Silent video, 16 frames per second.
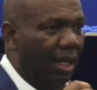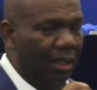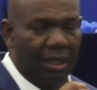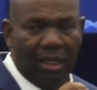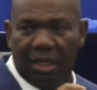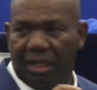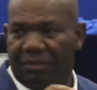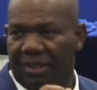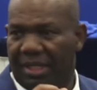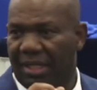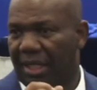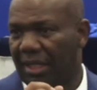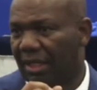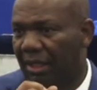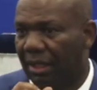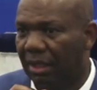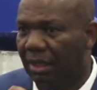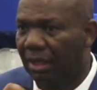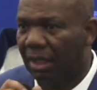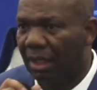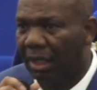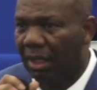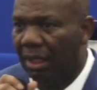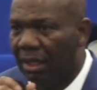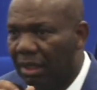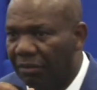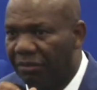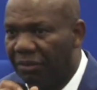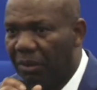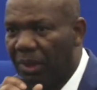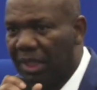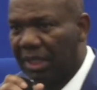all of a sudden, the
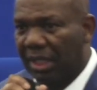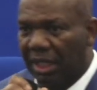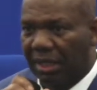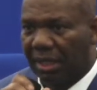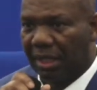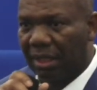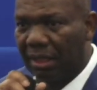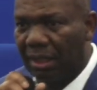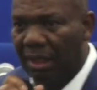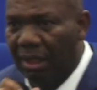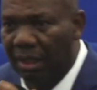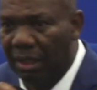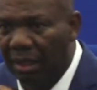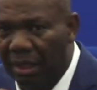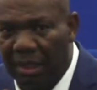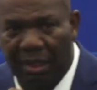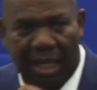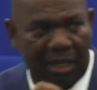foolishness that the